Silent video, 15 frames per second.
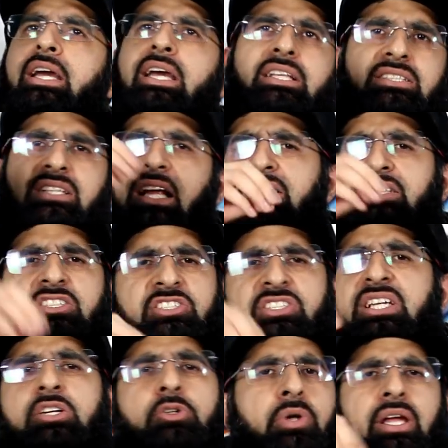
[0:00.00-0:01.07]
It's like the
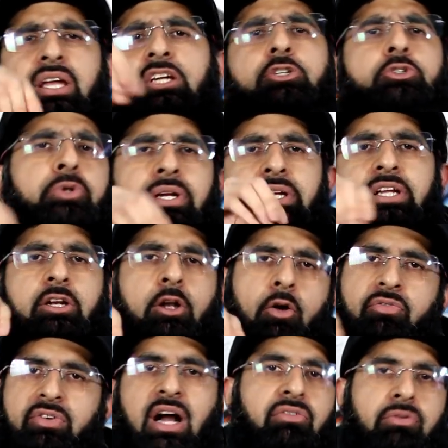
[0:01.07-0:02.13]
secret ingredient
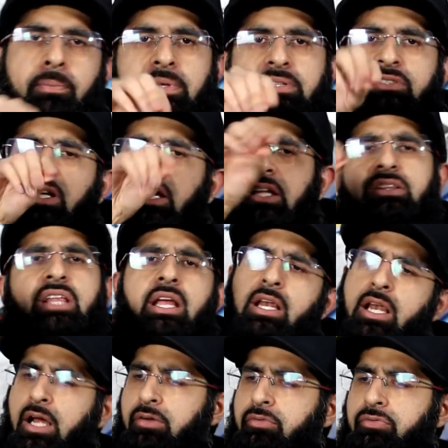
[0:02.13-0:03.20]
of governments. They
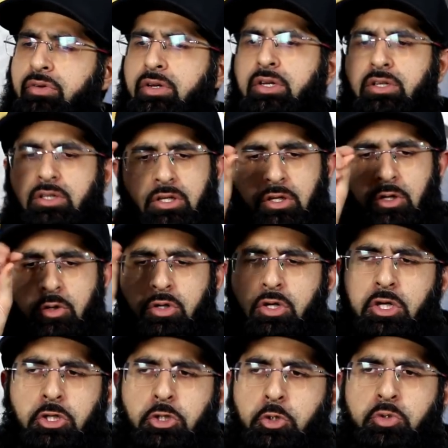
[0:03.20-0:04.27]
love, you know,
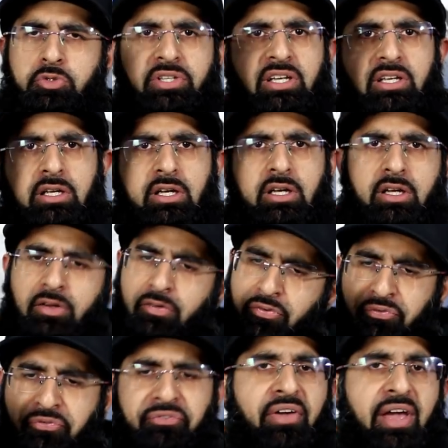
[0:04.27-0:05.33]
using
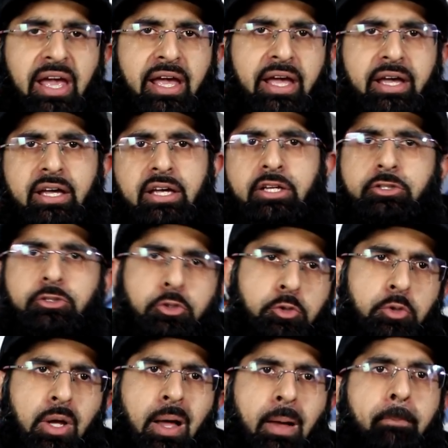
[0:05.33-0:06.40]
fear
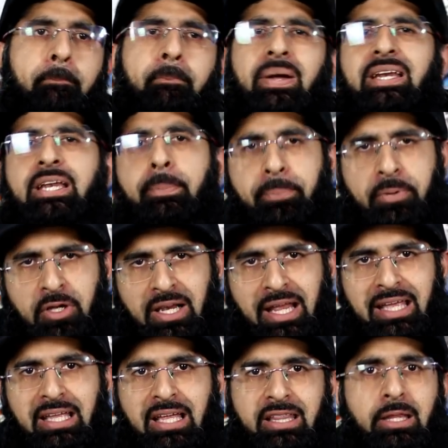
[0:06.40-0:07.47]
to
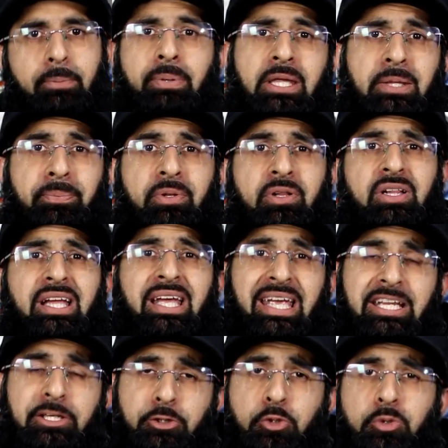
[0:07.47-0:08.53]
manipulate the people
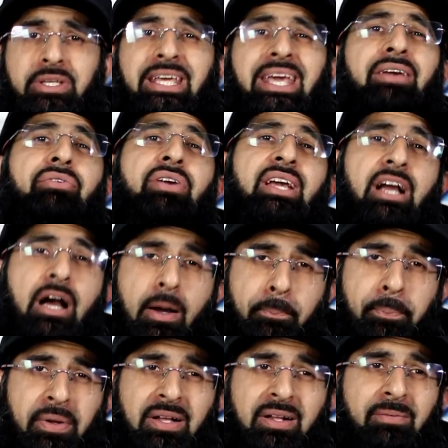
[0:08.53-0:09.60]
into giving
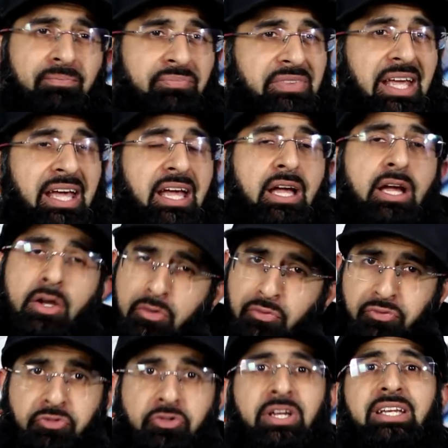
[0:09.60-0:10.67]
up their
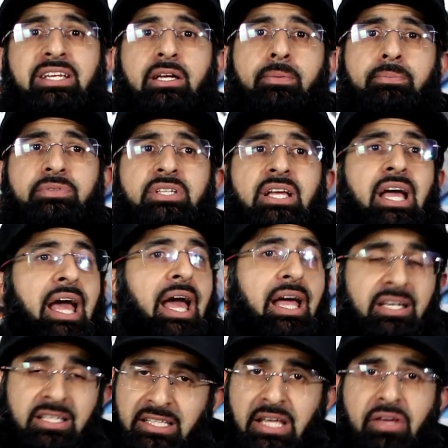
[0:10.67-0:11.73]
freedoms
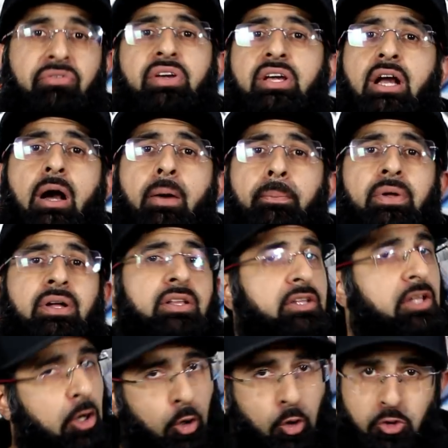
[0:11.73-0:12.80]
and giving up
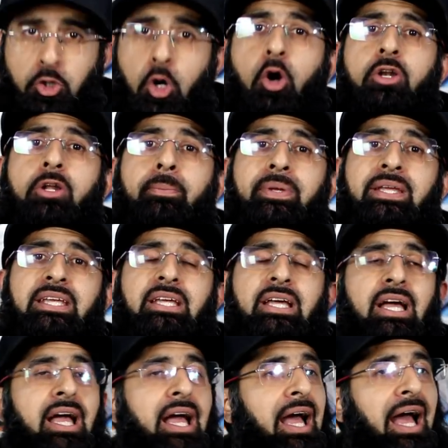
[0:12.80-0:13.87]
autonomy
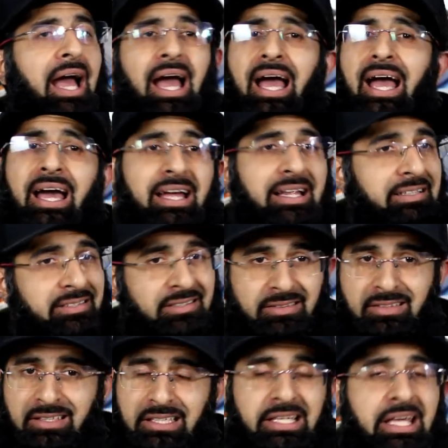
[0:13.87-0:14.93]
and
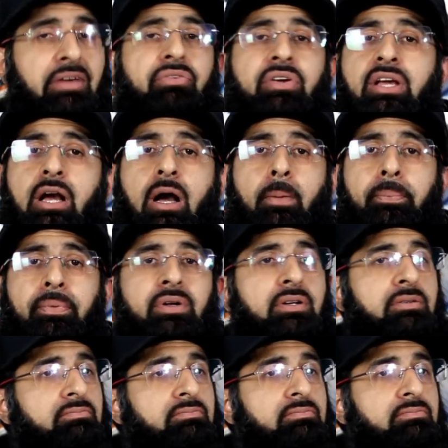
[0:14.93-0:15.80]
giving up,